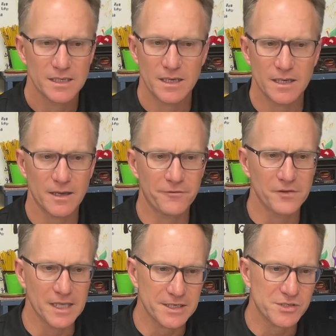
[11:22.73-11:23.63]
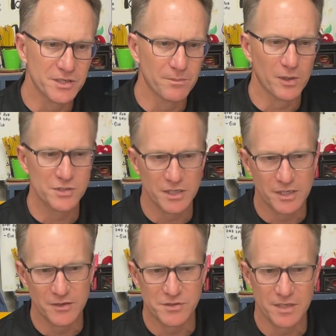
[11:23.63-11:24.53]
affliction,
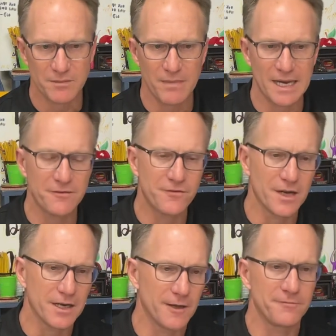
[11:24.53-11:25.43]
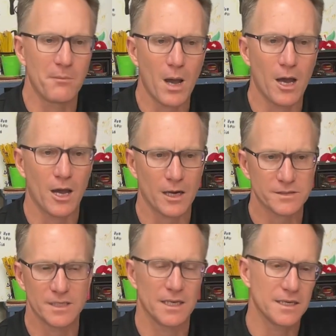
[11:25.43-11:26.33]
persecution, made fun of,
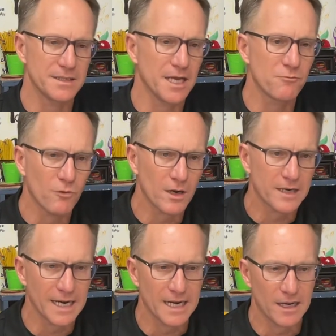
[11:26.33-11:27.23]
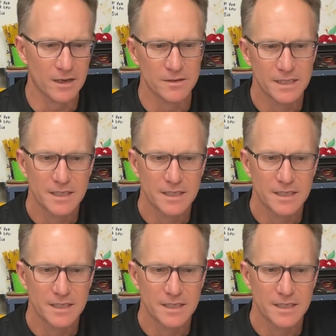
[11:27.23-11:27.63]
mocked, doesn't work out,